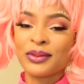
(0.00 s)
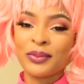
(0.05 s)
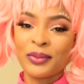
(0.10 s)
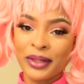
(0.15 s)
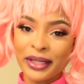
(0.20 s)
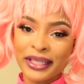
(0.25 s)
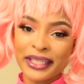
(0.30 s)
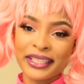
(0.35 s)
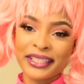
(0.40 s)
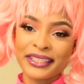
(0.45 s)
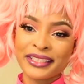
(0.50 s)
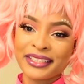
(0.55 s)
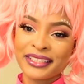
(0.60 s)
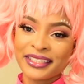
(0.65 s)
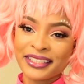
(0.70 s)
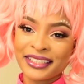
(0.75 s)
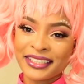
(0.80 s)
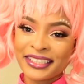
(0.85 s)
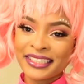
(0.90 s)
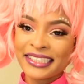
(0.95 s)
what
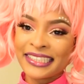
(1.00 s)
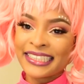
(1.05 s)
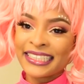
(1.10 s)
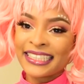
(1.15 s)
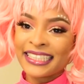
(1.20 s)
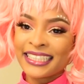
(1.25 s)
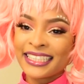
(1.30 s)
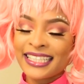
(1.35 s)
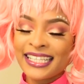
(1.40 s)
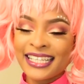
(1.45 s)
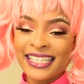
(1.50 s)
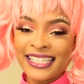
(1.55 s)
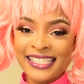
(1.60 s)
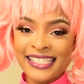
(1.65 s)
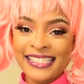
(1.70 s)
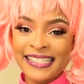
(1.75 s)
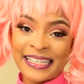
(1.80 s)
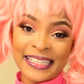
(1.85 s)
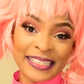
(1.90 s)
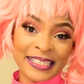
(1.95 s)
is
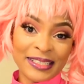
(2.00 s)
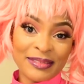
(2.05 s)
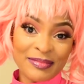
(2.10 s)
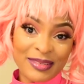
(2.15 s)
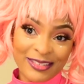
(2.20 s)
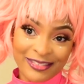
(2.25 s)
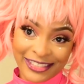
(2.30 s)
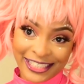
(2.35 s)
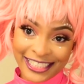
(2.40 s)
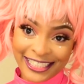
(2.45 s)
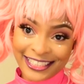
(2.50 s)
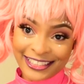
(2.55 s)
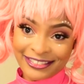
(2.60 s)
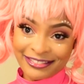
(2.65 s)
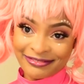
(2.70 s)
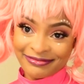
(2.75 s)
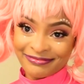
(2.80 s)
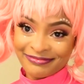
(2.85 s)
sending me right now.